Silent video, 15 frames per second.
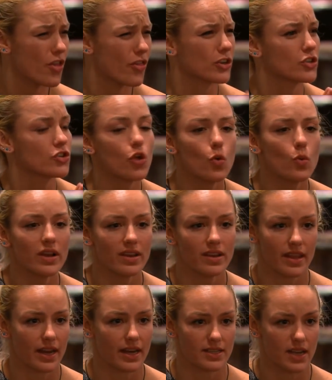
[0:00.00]
There's no one
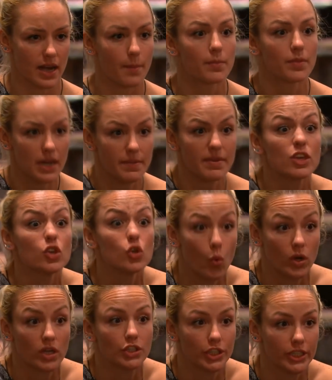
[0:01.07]
that I said, I'm going to be
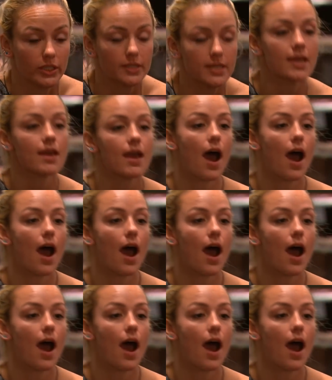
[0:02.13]
your shield.